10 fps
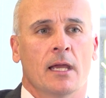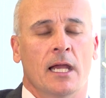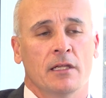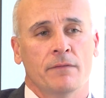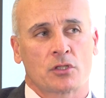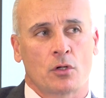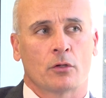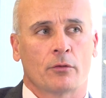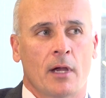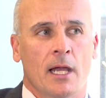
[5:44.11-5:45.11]
and if it's
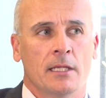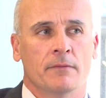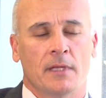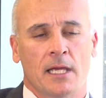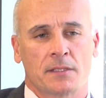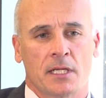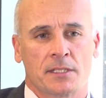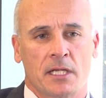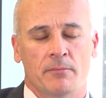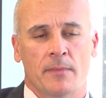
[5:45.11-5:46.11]
got grade, if the
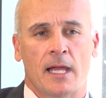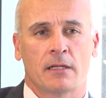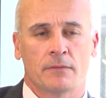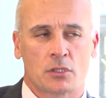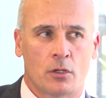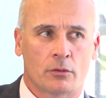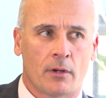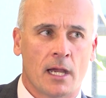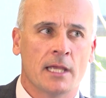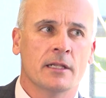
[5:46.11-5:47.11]
assays come back, if it's got
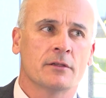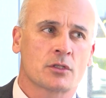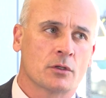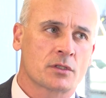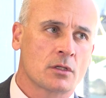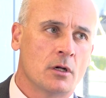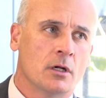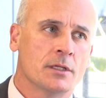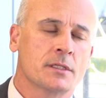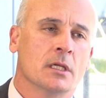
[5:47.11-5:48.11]
grade and it's got
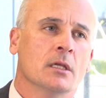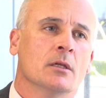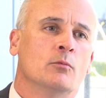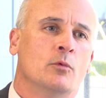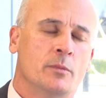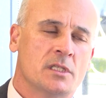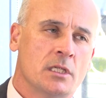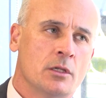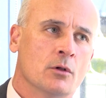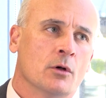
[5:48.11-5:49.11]
size, we'll be
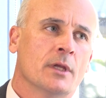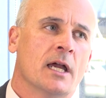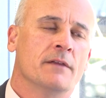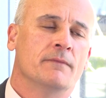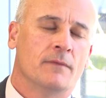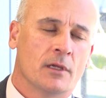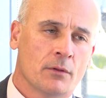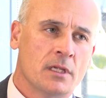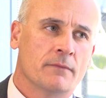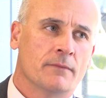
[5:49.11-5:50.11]
sitting on a
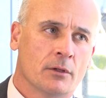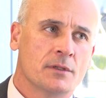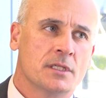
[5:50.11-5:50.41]
very, very